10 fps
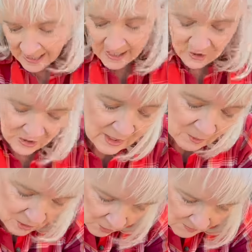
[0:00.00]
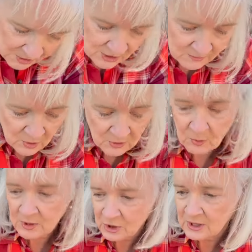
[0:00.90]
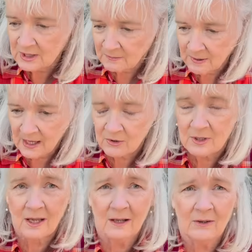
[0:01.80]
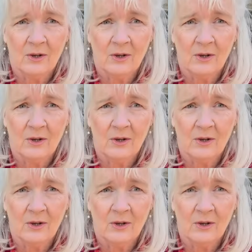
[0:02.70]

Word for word: Actually, it would go much smoother once you get a pattern down.